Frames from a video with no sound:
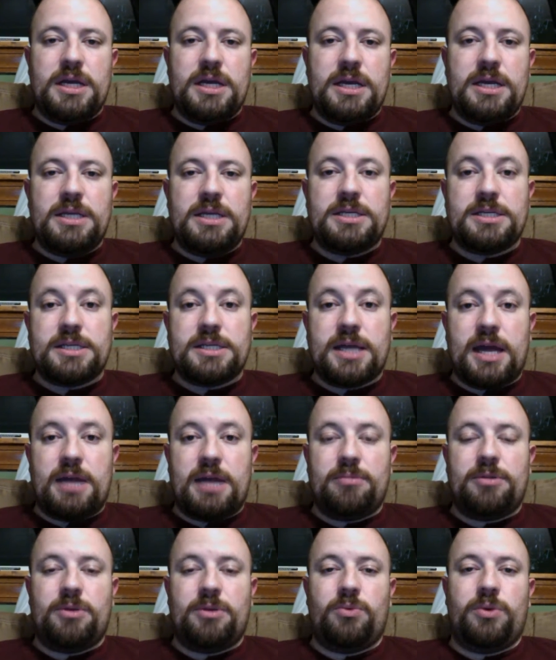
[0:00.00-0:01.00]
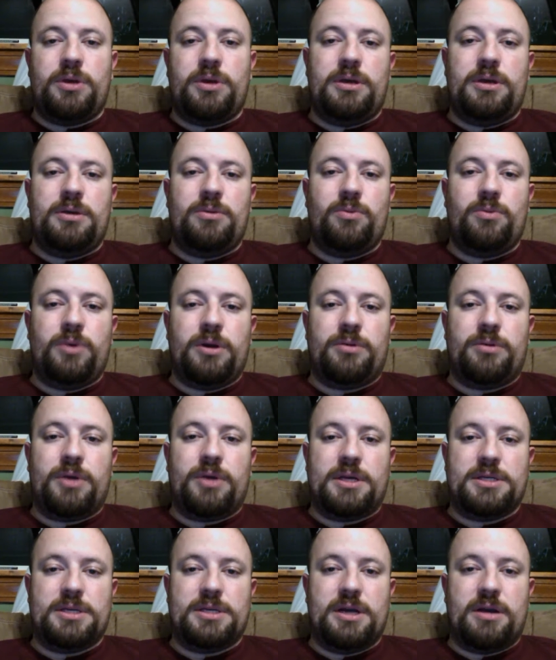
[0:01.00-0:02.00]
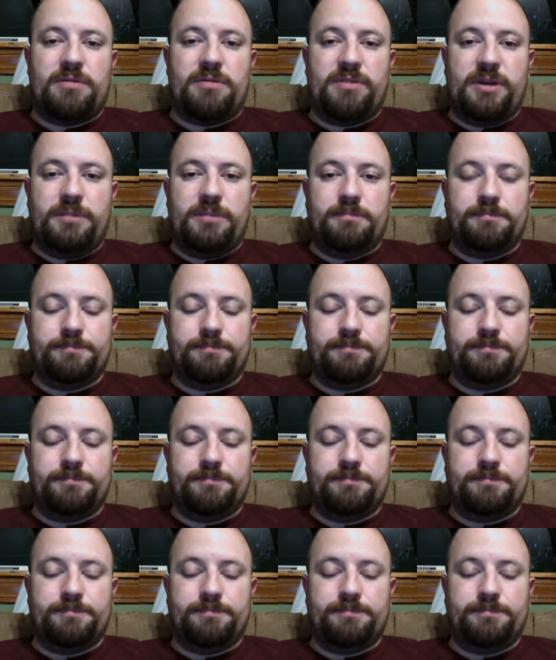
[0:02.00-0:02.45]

each time that we winterized the RV.